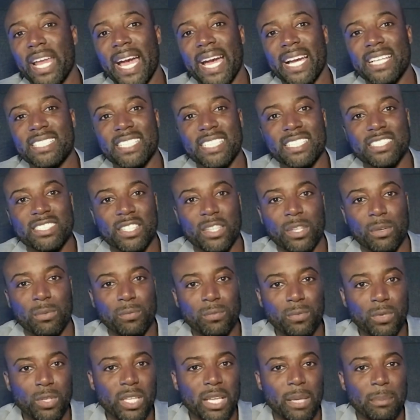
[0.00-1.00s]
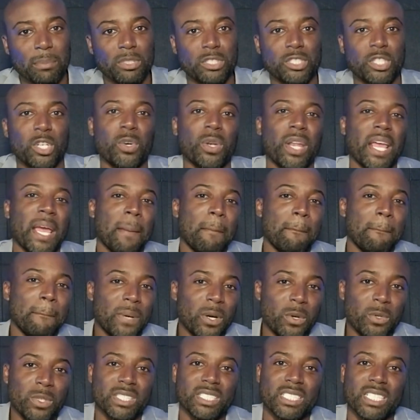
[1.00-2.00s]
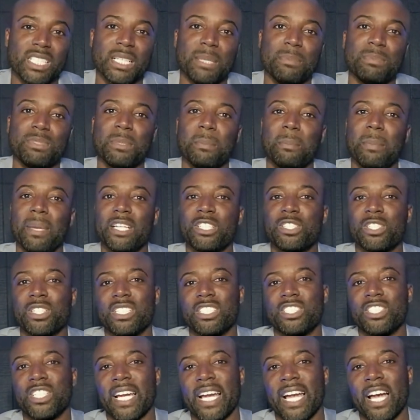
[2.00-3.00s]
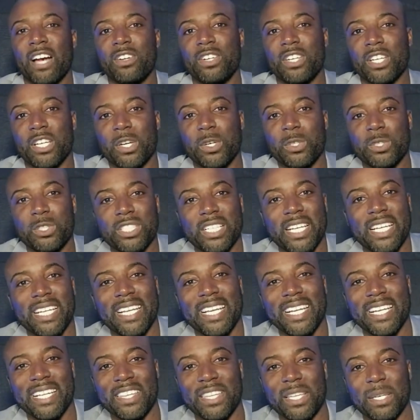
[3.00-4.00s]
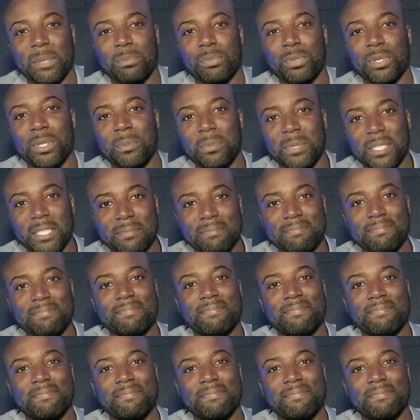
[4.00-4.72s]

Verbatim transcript: access to the full episode and bonus clips, make sure to check out Negotiate Anything Premium.